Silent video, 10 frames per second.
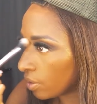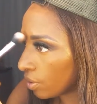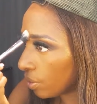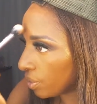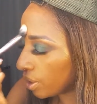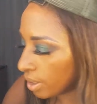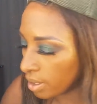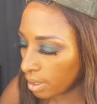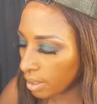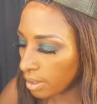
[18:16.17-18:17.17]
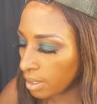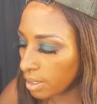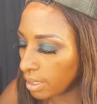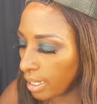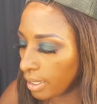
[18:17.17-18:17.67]
So I'm just going to
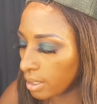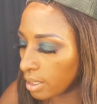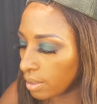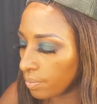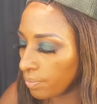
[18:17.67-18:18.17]
set